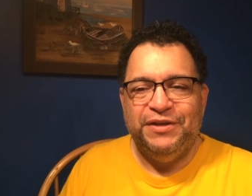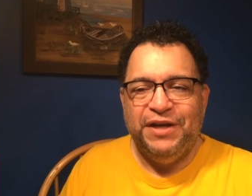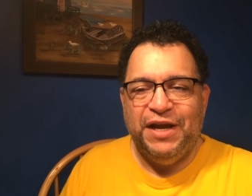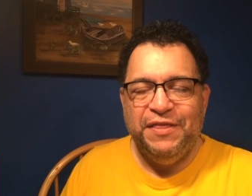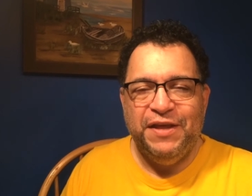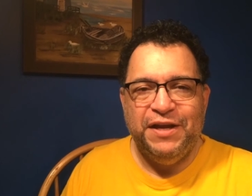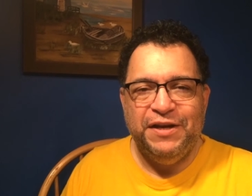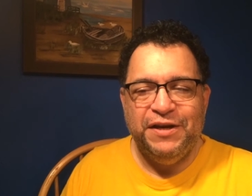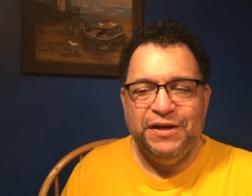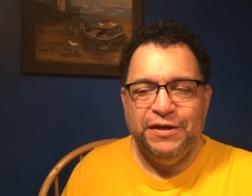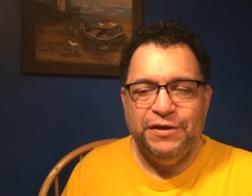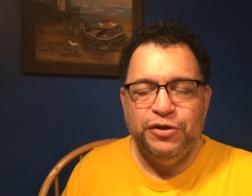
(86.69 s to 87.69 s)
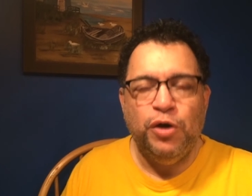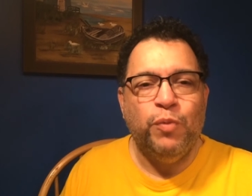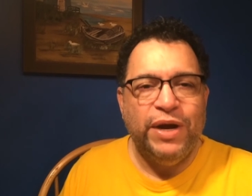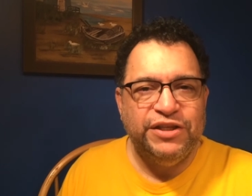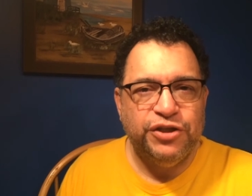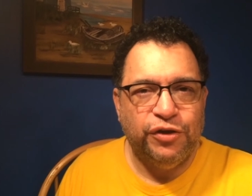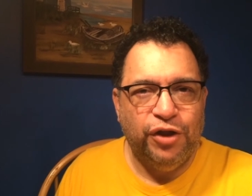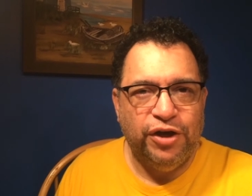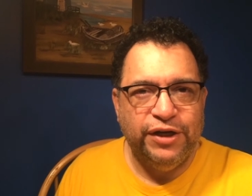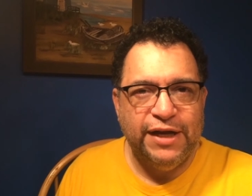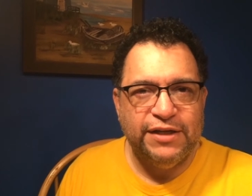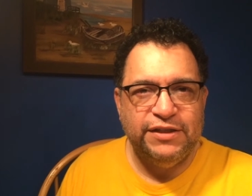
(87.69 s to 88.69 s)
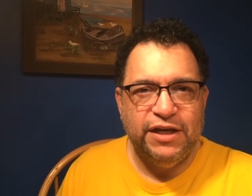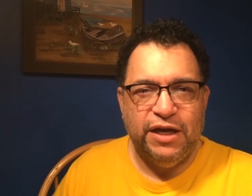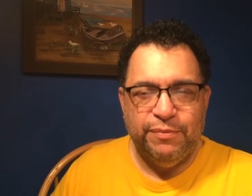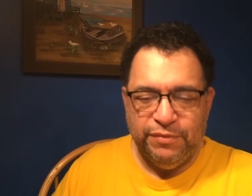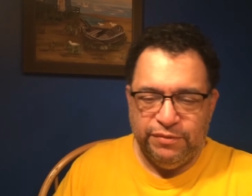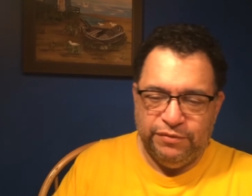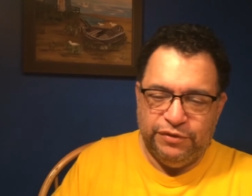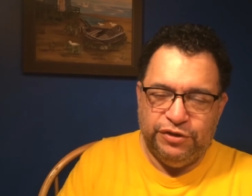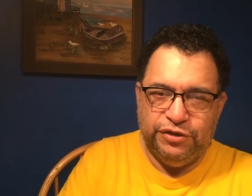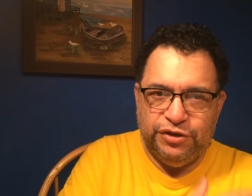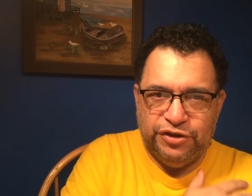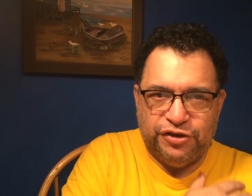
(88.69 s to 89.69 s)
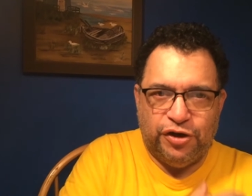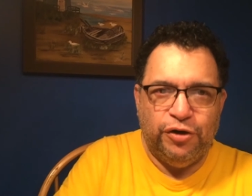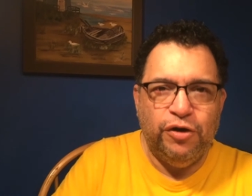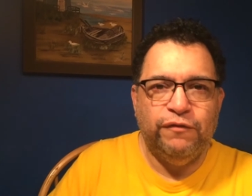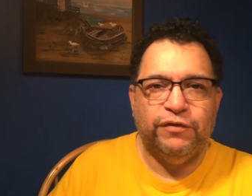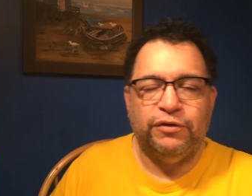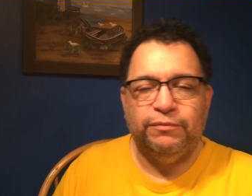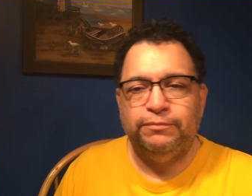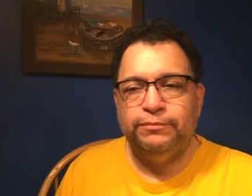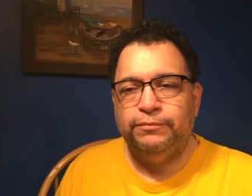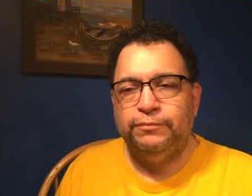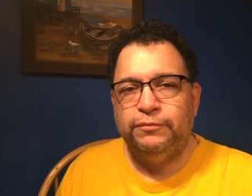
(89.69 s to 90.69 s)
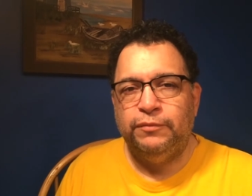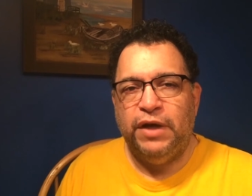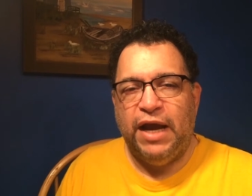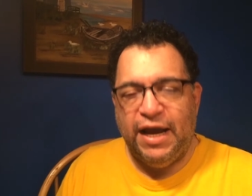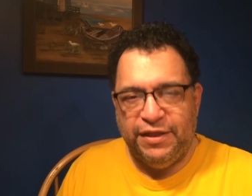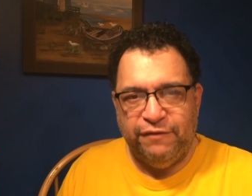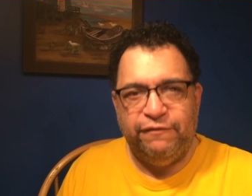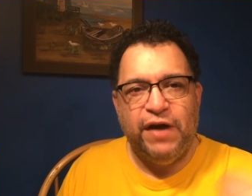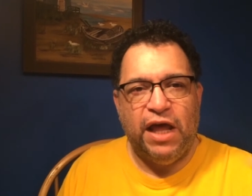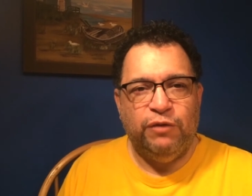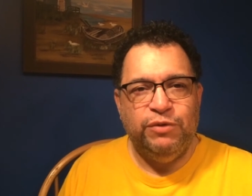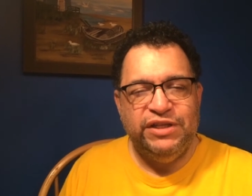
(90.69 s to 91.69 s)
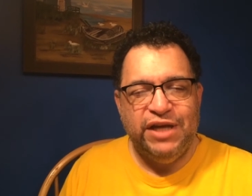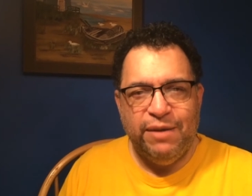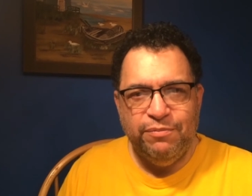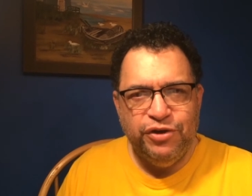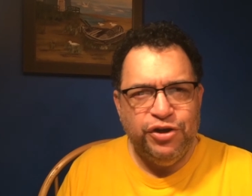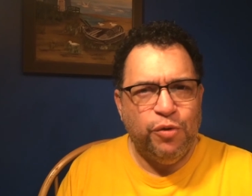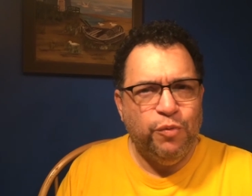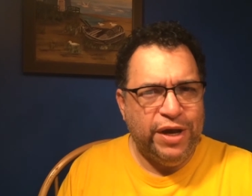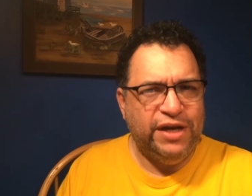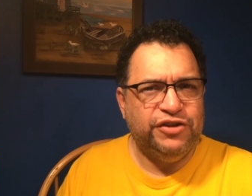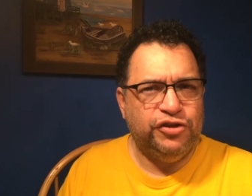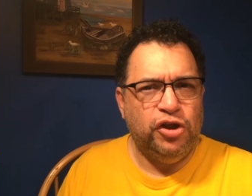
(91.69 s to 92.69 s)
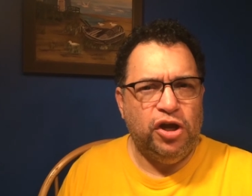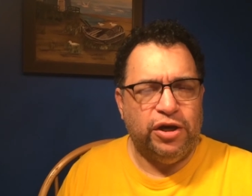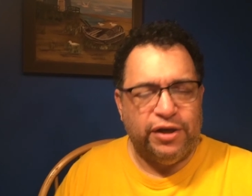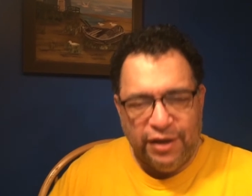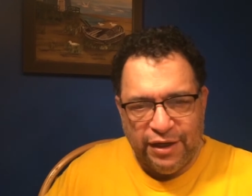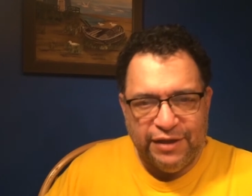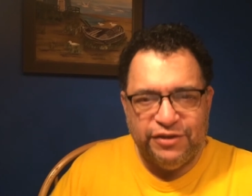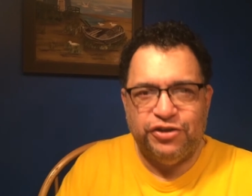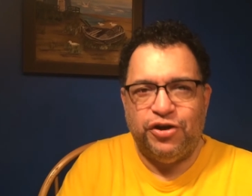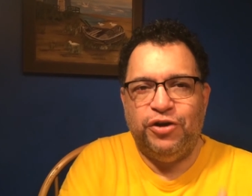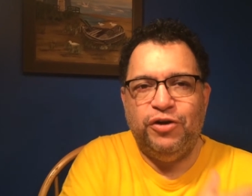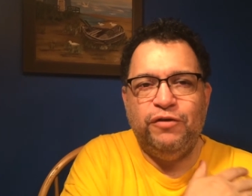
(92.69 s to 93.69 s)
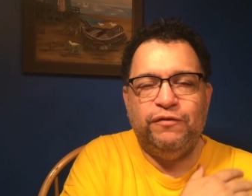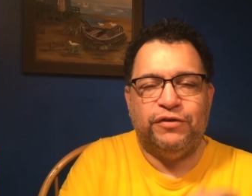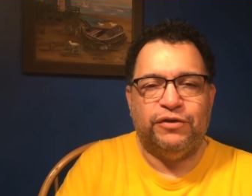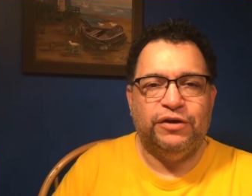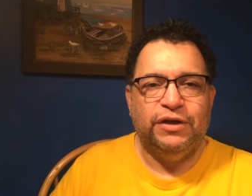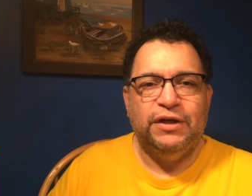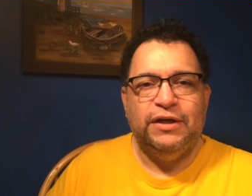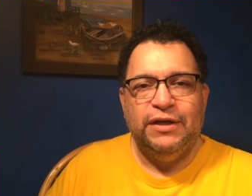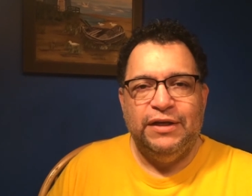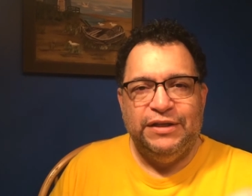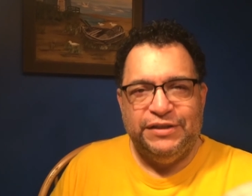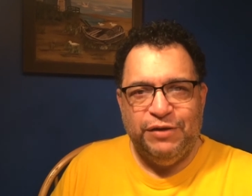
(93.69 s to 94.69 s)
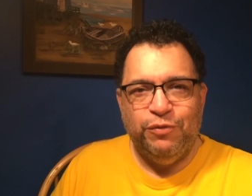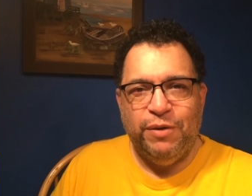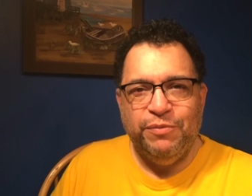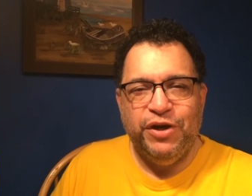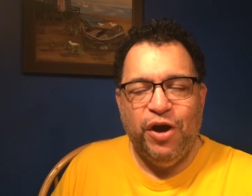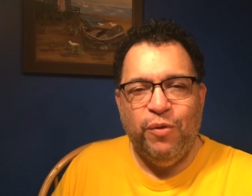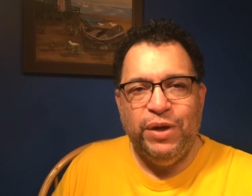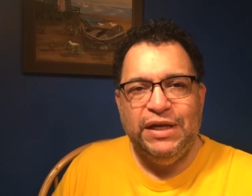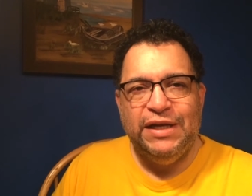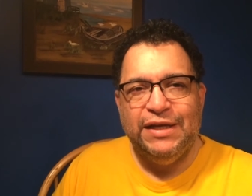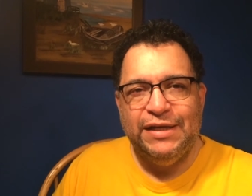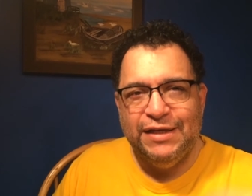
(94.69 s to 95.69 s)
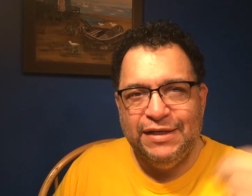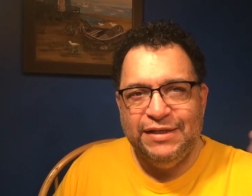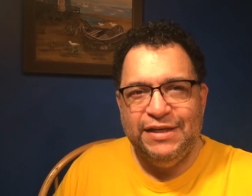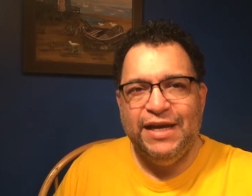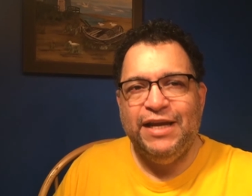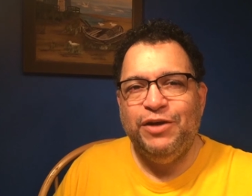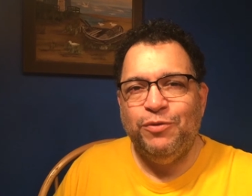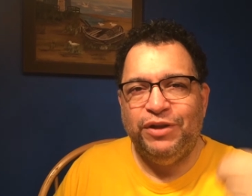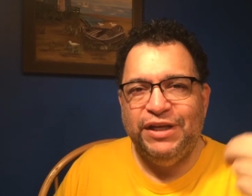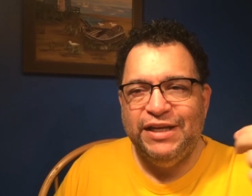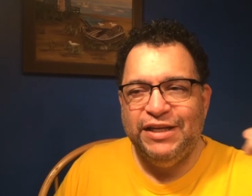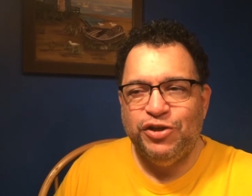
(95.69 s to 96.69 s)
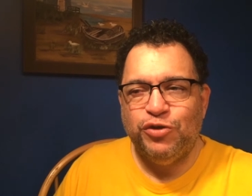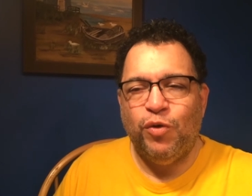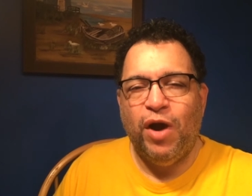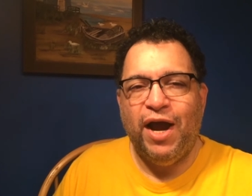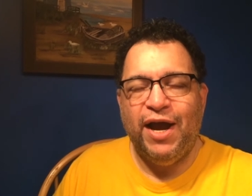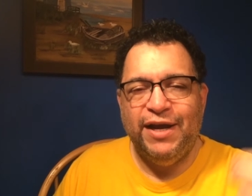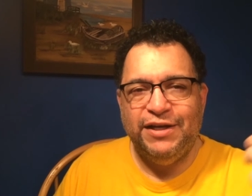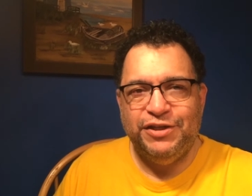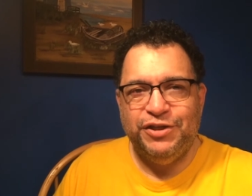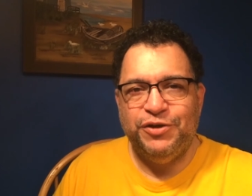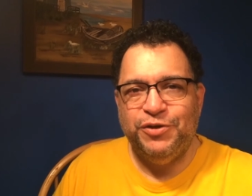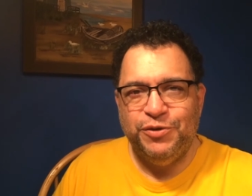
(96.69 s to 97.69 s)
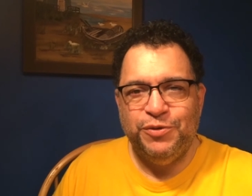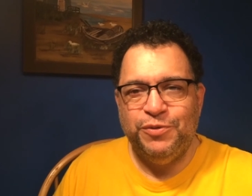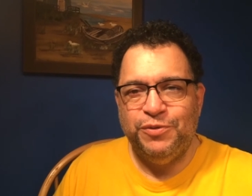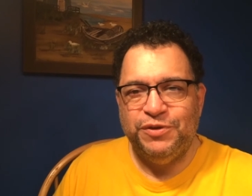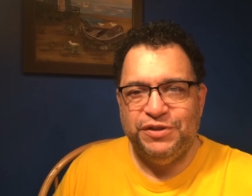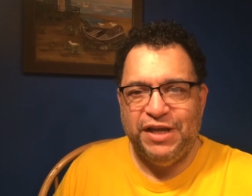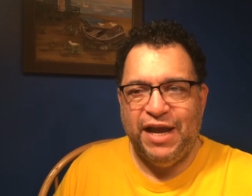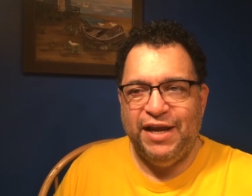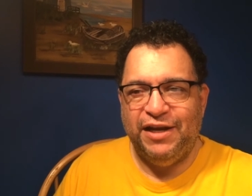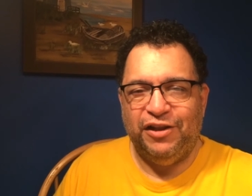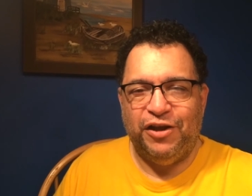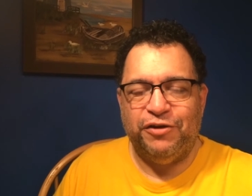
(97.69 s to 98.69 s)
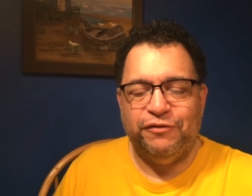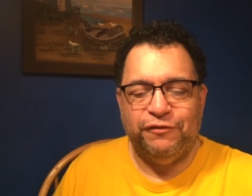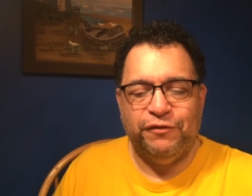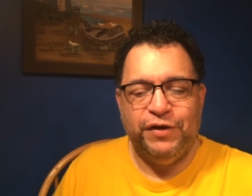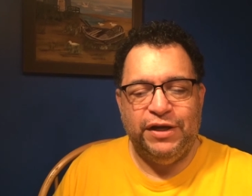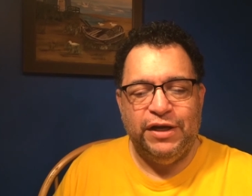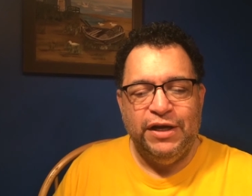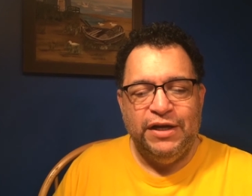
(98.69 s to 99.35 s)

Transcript: And then uh, don't wait so long next time. Start over. And the following time, don't wait as long and start over. See where I'm going? Continually try to stay clutter free.